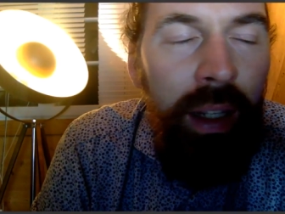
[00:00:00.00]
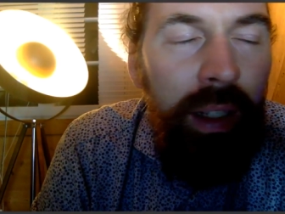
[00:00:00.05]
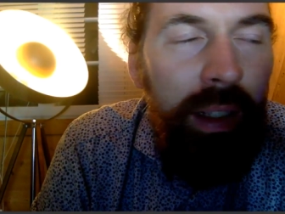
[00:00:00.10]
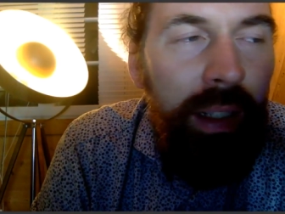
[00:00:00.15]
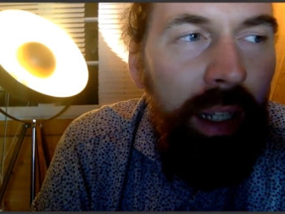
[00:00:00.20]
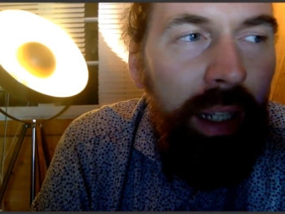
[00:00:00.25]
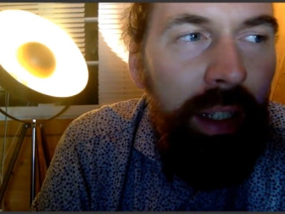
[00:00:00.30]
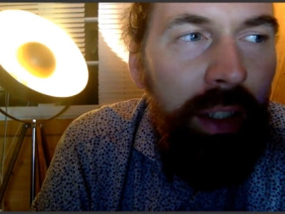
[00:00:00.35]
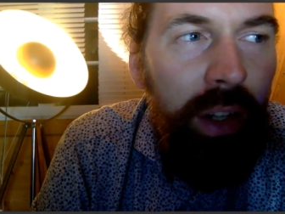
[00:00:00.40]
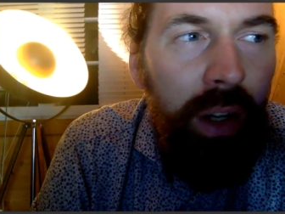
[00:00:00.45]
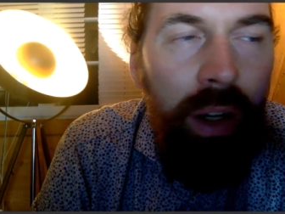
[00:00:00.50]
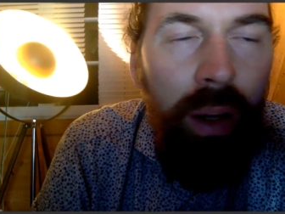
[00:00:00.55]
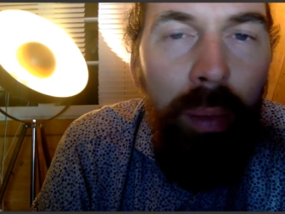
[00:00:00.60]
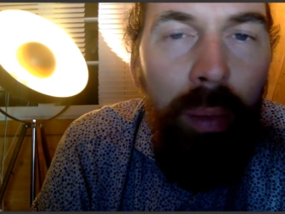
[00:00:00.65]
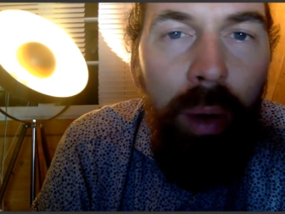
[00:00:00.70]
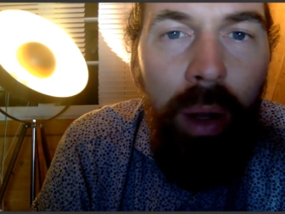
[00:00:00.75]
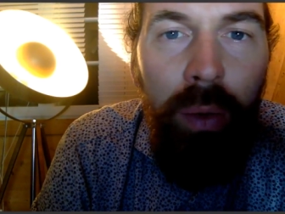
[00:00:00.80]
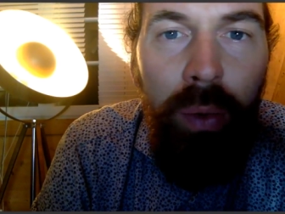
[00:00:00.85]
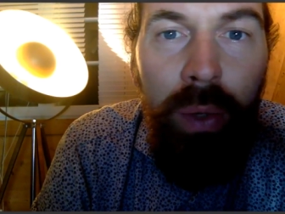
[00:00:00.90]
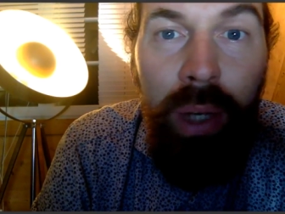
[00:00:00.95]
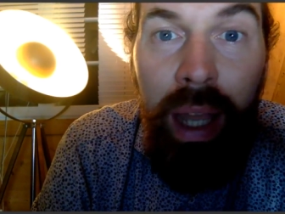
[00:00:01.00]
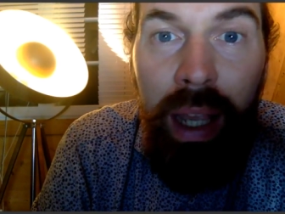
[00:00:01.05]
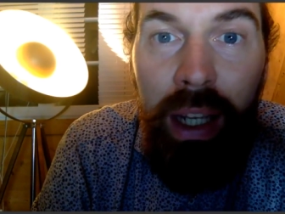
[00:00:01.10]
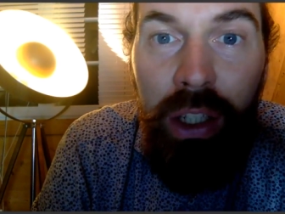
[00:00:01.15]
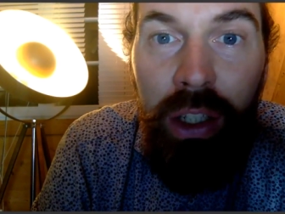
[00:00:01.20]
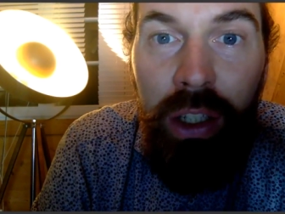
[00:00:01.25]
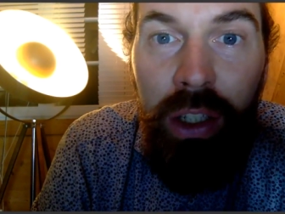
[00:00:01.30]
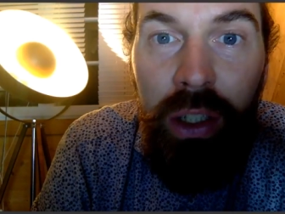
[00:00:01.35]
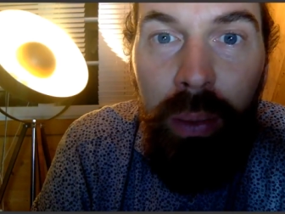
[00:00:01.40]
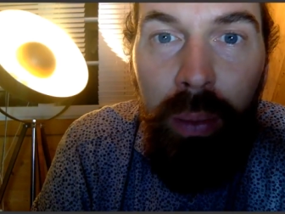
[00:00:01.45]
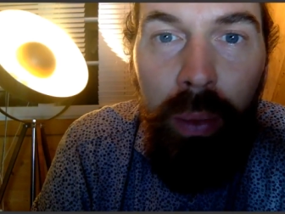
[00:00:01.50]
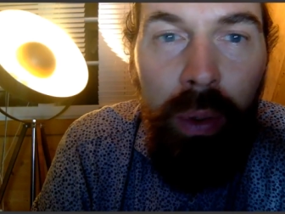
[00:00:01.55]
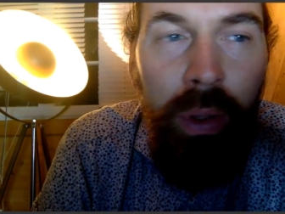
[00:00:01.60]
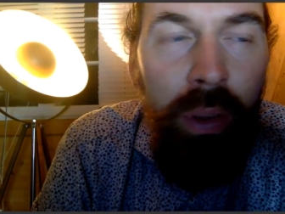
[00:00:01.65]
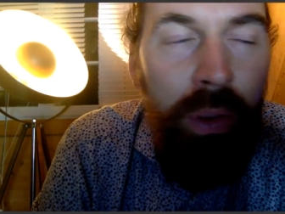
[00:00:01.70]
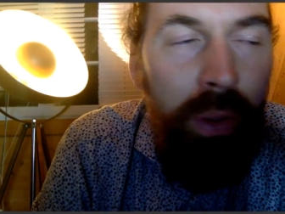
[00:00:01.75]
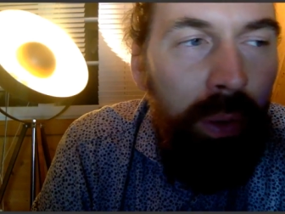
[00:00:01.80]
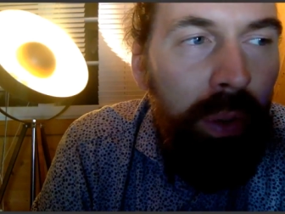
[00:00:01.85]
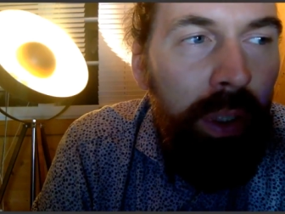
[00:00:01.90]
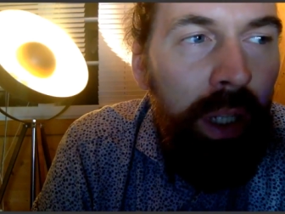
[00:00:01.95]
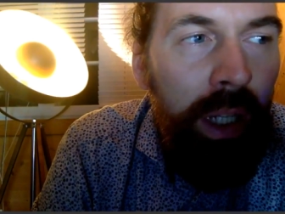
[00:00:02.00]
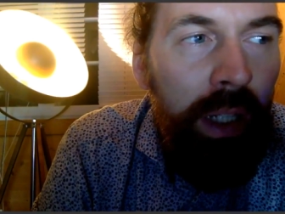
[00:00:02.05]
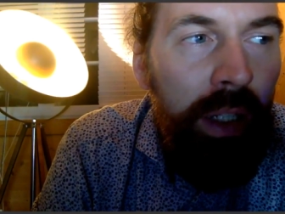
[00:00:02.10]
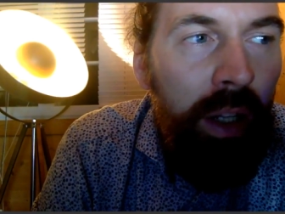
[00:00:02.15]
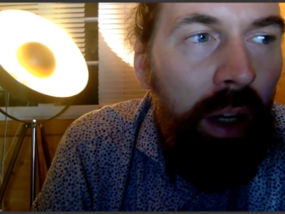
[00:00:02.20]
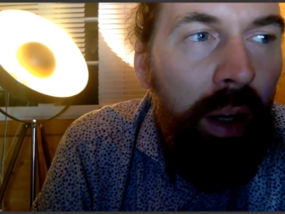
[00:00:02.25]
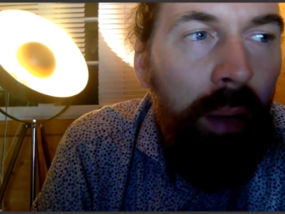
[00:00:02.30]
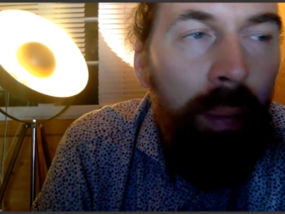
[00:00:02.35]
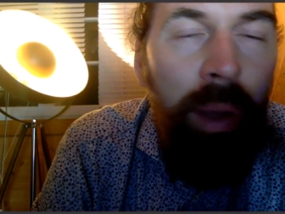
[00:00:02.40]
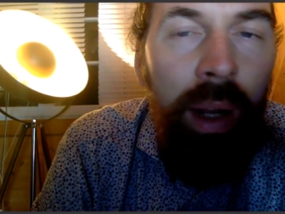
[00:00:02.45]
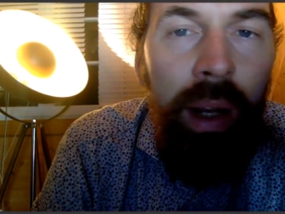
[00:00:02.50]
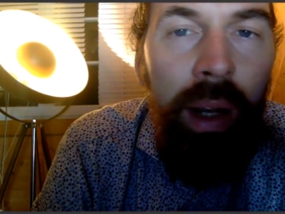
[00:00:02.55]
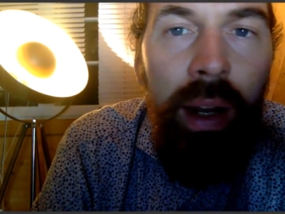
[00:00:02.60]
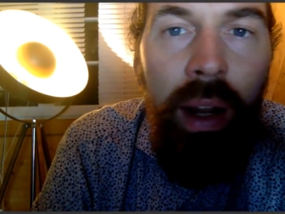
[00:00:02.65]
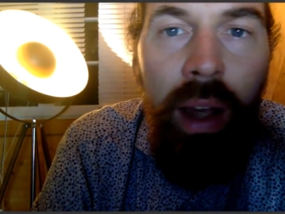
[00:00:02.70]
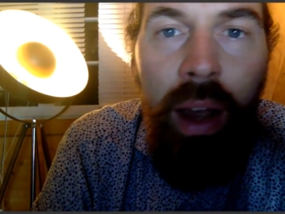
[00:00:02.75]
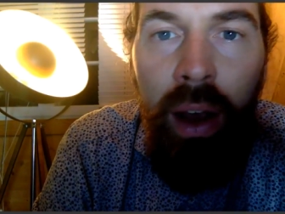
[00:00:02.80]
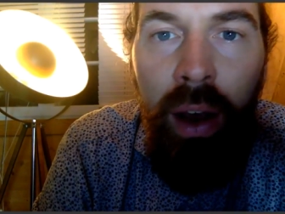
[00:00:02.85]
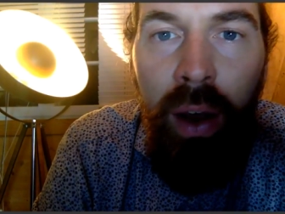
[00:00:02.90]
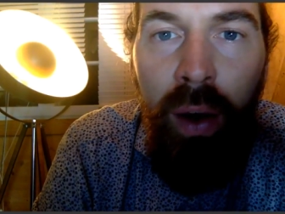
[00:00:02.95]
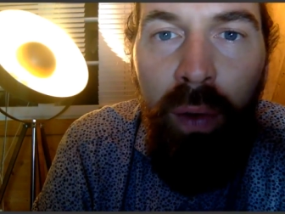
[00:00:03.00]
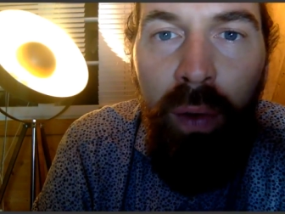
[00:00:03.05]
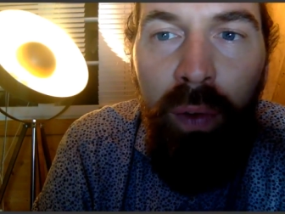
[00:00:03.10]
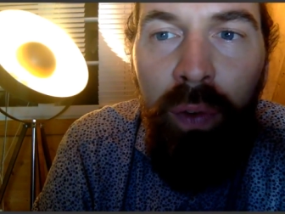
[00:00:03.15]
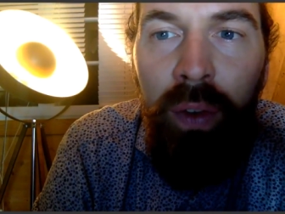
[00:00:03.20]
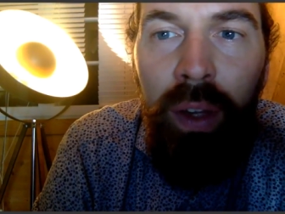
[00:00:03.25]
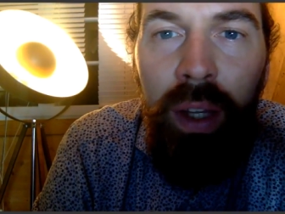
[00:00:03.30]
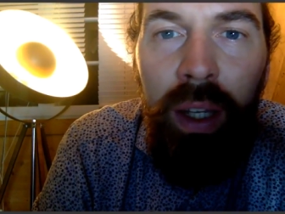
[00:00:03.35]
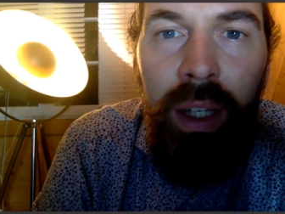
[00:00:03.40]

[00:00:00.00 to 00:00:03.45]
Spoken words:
they talk about relationship with you, they talk about love,